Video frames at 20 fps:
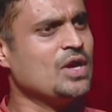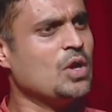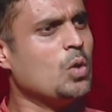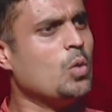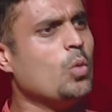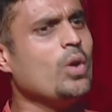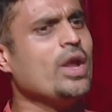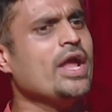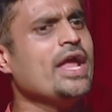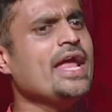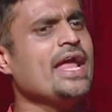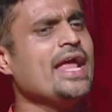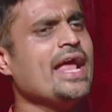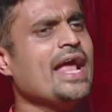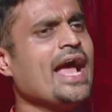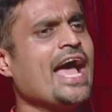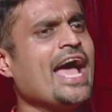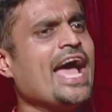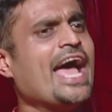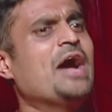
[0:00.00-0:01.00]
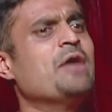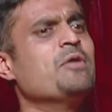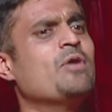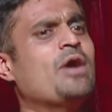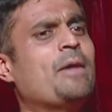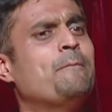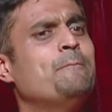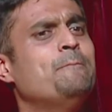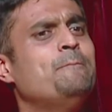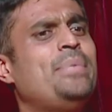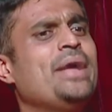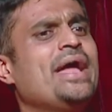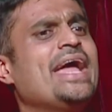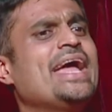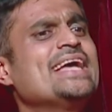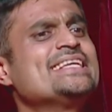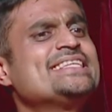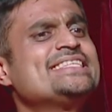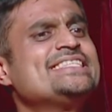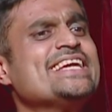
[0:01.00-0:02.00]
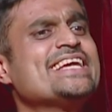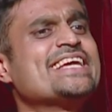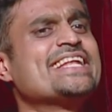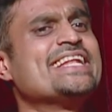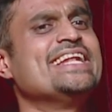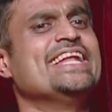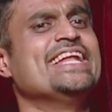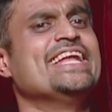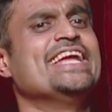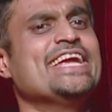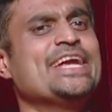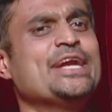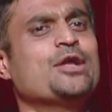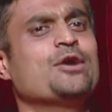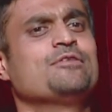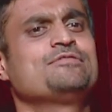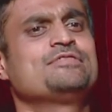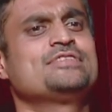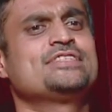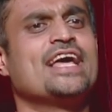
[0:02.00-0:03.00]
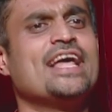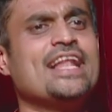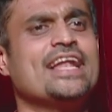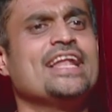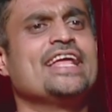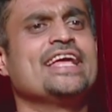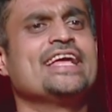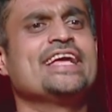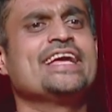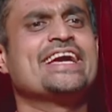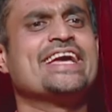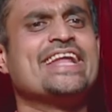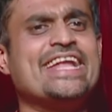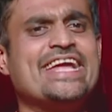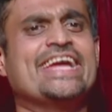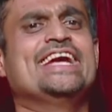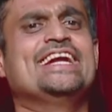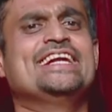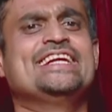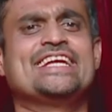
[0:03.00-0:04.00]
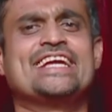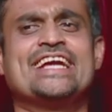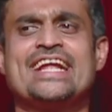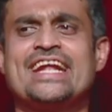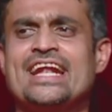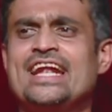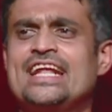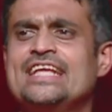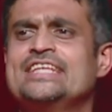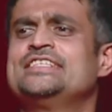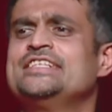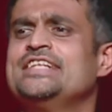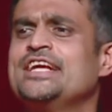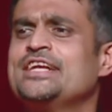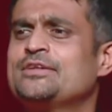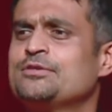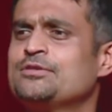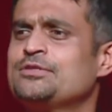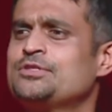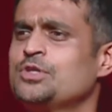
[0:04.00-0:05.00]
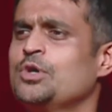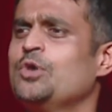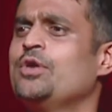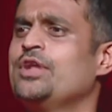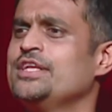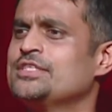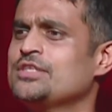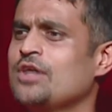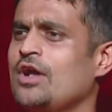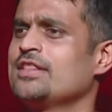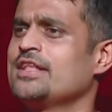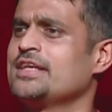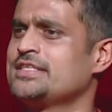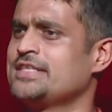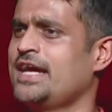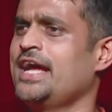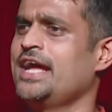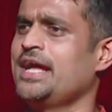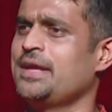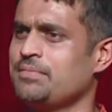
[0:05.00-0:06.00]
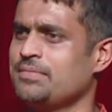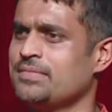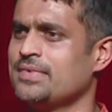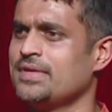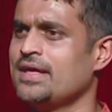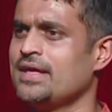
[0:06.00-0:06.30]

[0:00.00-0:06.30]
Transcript: We have a basic need of telling, creating and listening to stories all the time.